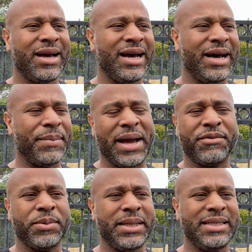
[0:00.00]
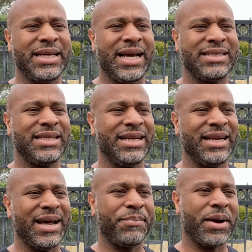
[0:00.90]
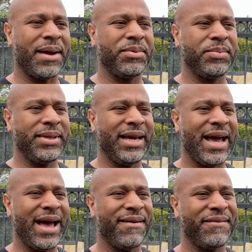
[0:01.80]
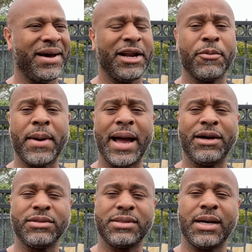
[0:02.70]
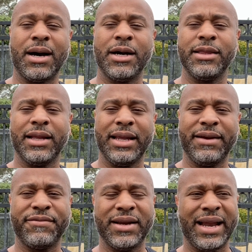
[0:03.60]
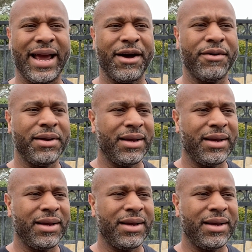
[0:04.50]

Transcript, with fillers: Um, I haven't really tested it. I probably have one hundred miles on the lift now.